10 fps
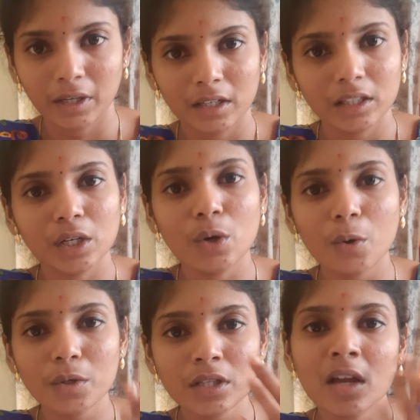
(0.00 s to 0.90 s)
The
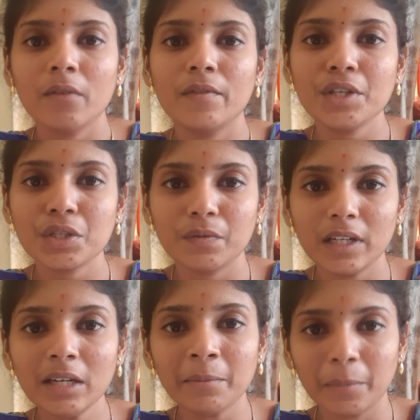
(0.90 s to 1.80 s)
nose which
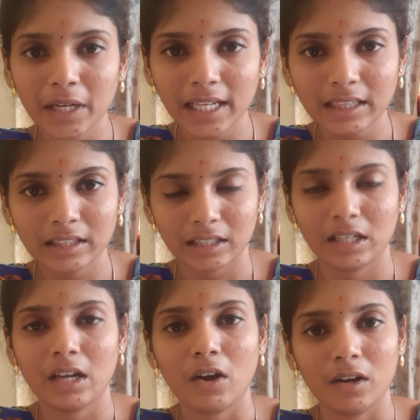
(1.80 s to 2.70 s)
will breathe
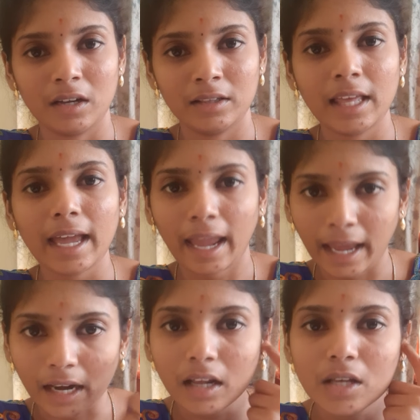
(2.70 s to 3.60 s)
the air.